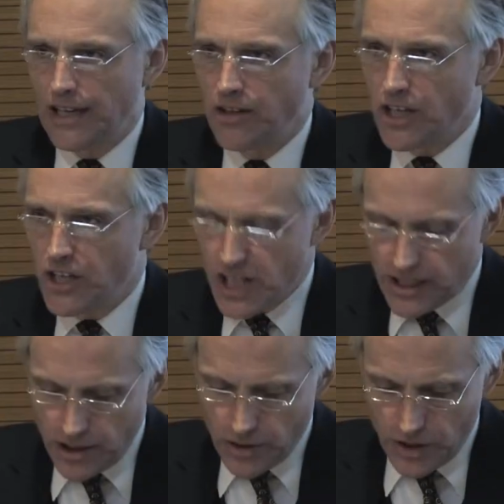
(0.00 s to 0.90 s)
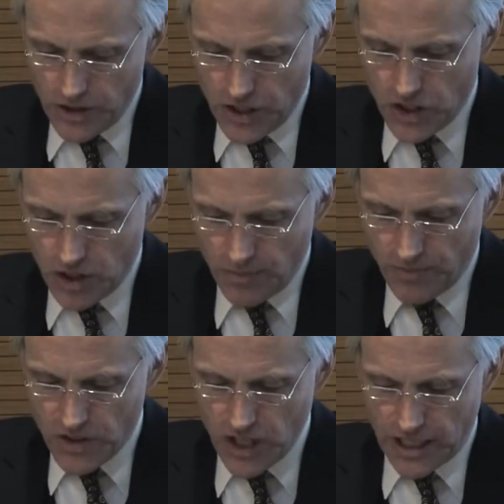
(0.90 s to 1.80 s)
I don't need to tell you that this
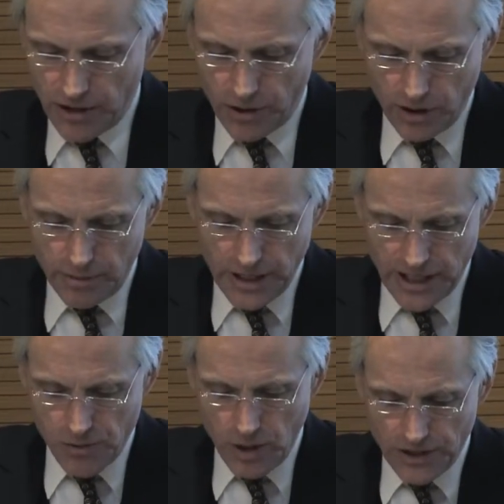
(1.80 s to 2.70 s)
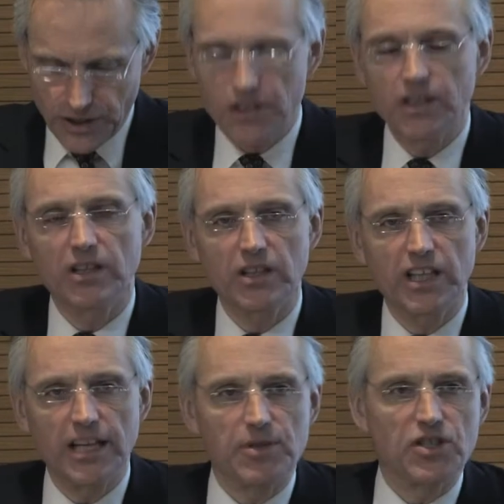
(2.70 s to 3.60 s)
circular economy is one that
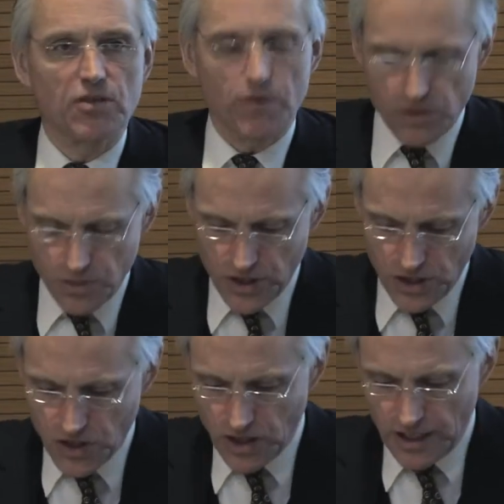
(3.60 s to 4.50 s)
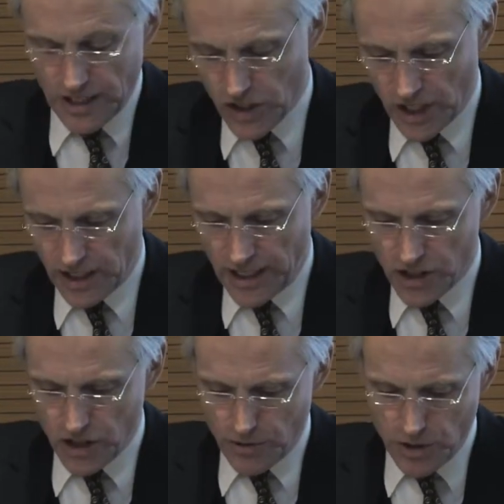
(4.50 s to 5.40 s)
keeps resources in
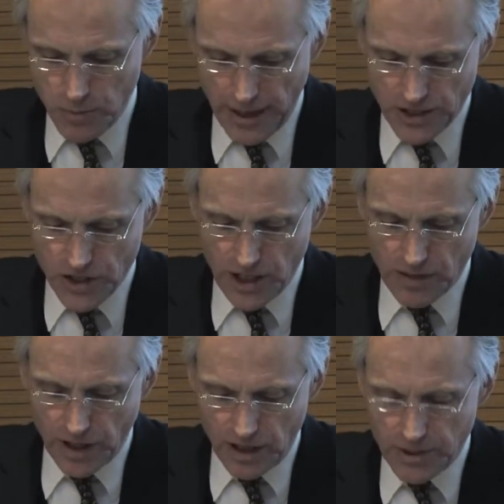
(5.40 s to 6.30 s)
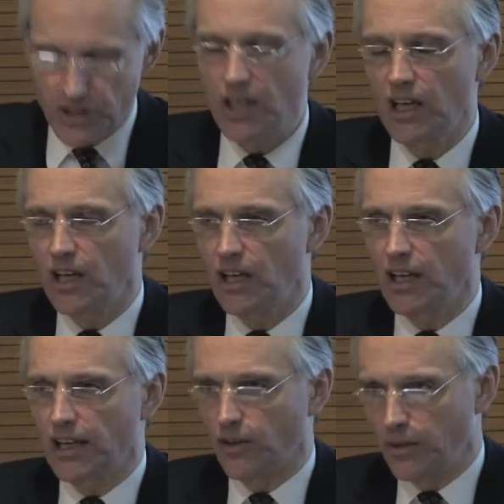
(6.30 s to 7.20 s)
circulation and respects the environment,
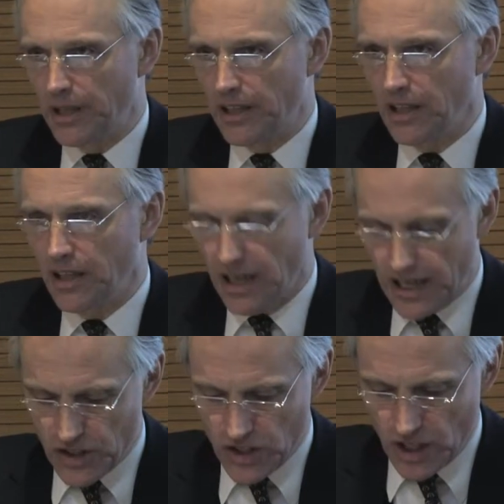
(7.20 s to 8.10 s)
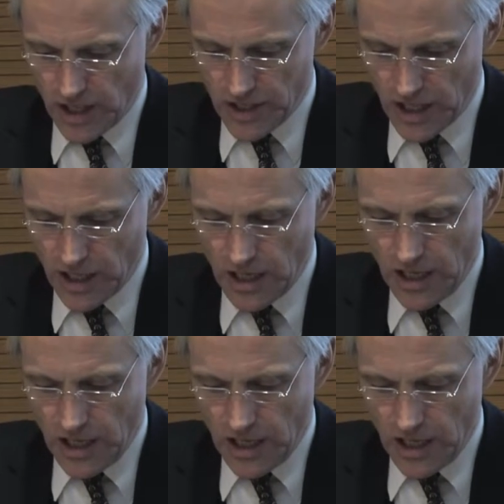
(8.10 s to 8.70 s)
economy, and society.